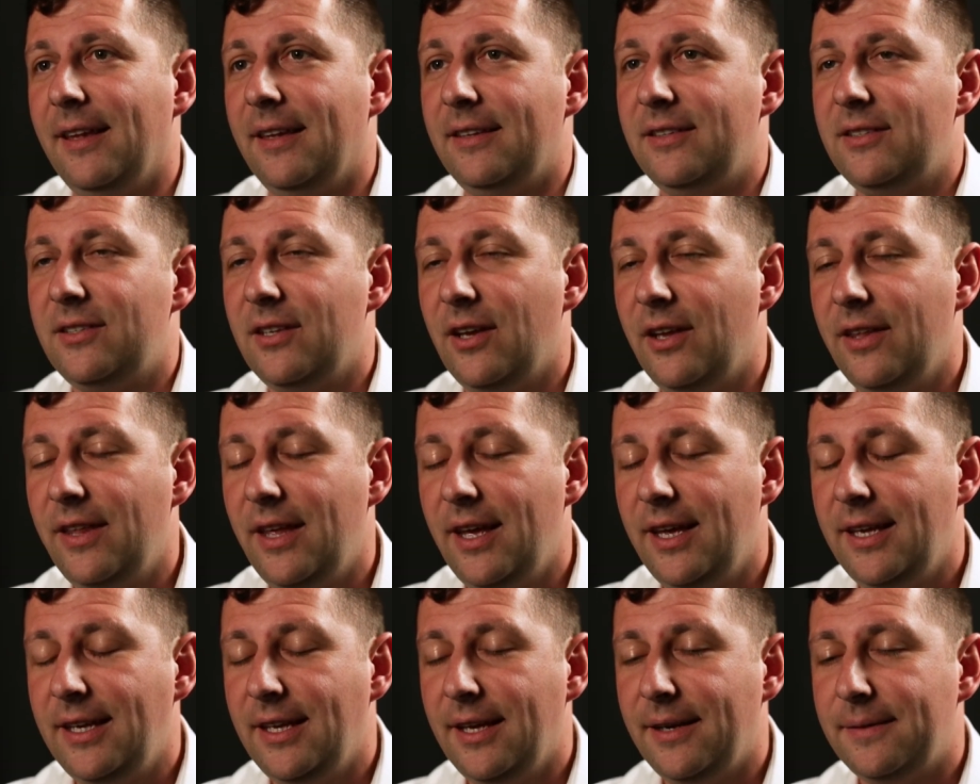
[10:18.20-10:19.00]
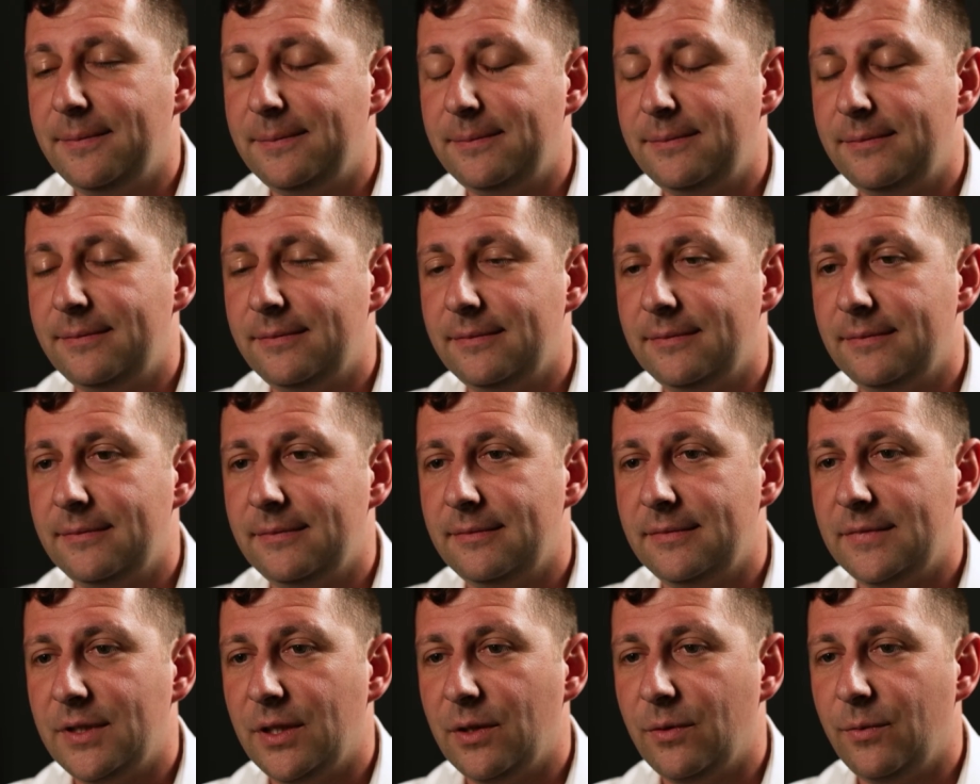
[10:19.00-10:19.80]
So
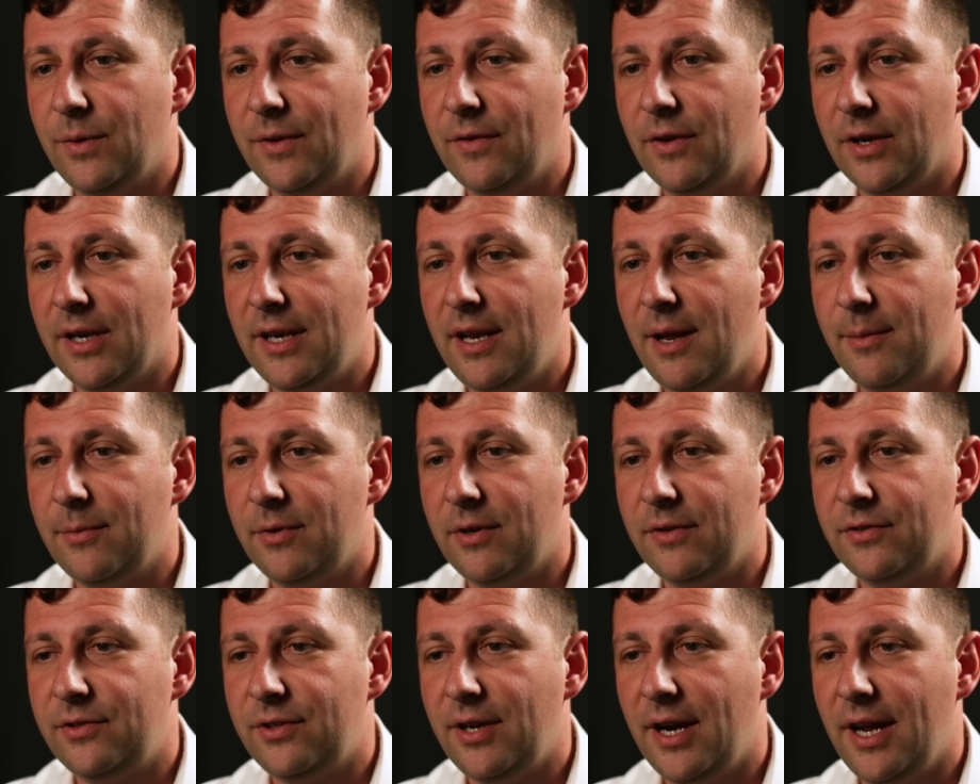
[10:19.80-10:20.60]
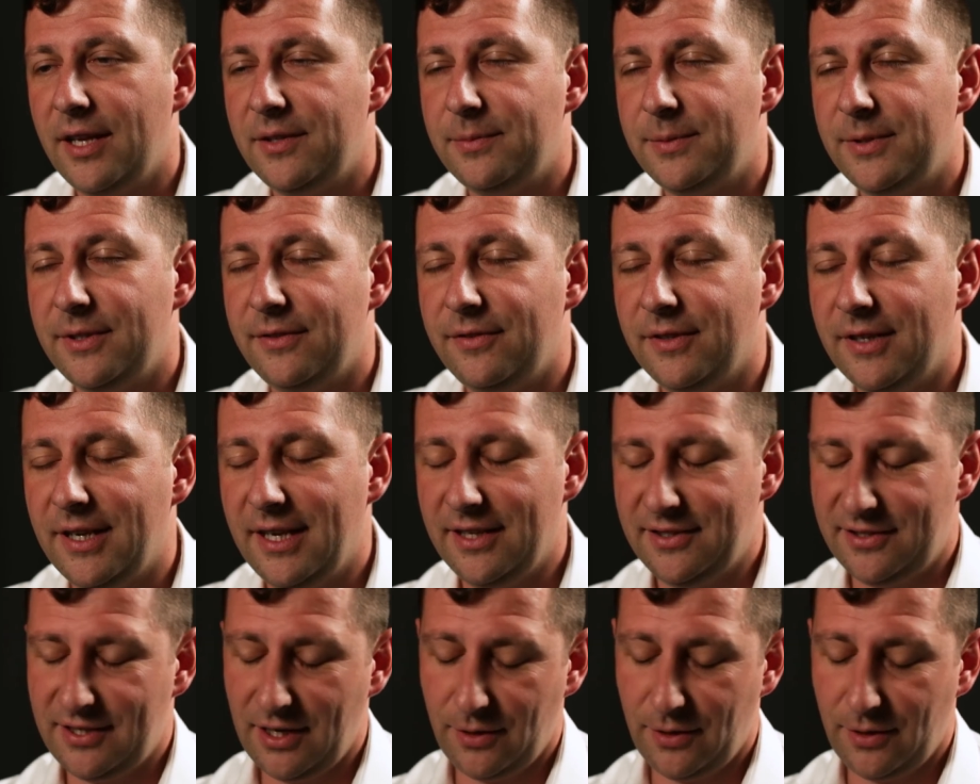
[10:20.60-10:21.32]
we've got a number of trade-specific kits.